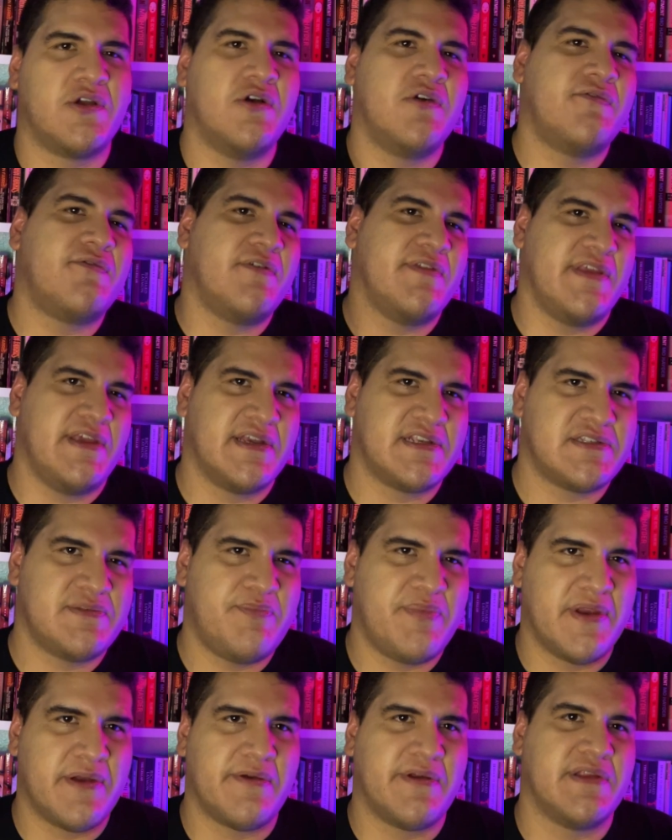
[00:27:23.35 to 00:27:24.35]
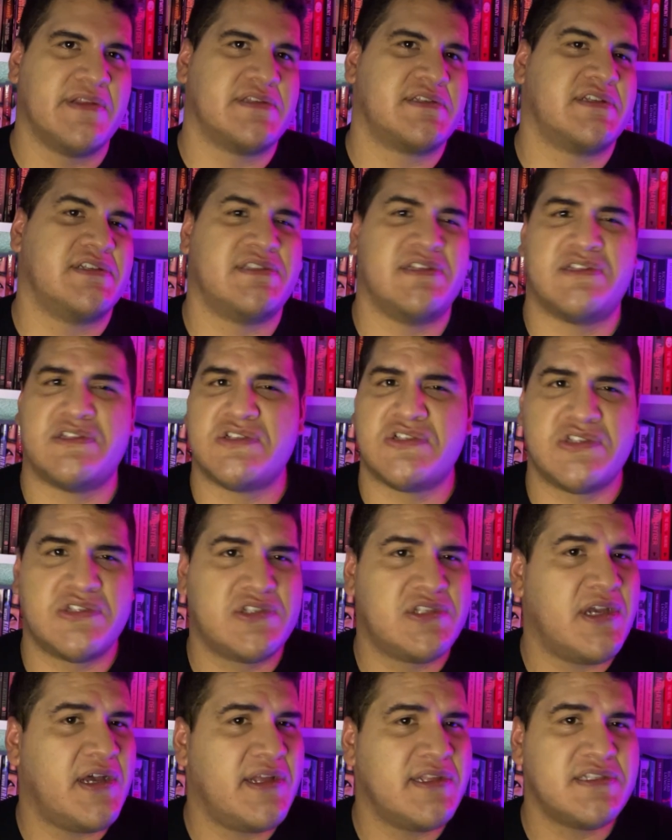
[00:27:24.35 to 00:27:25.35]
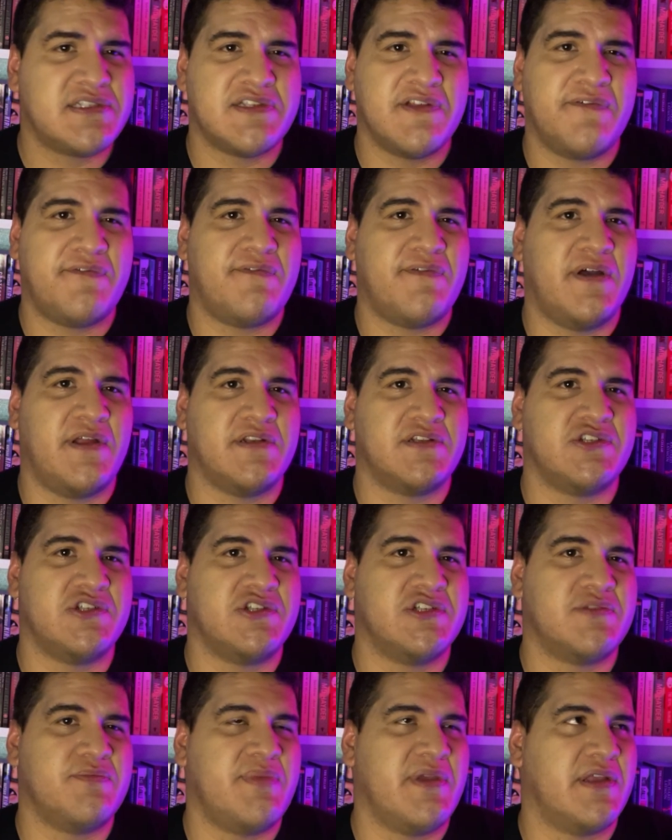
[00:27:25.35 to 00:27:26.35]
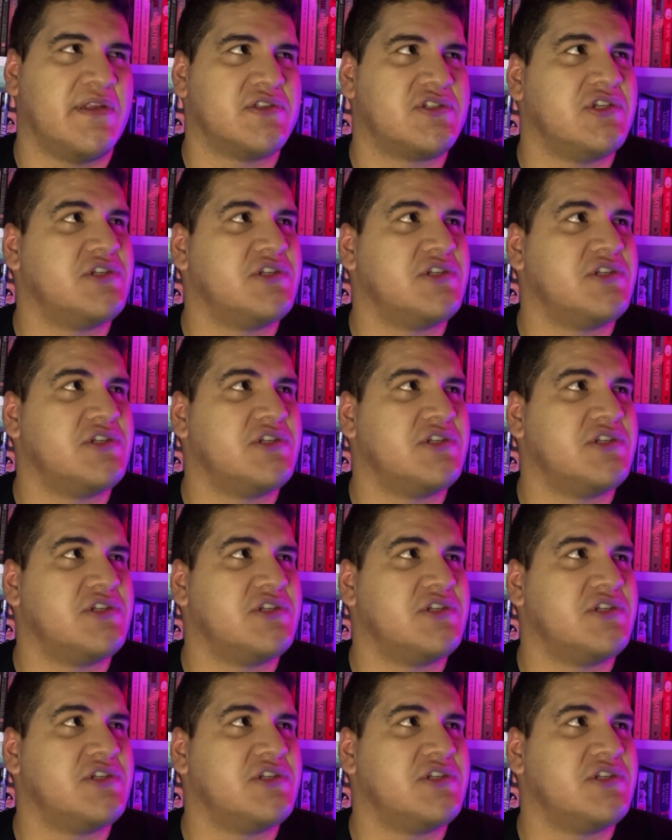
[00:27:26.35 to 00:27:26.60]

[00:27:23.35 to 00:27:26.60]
go for the experience, because it's tons of fun to just be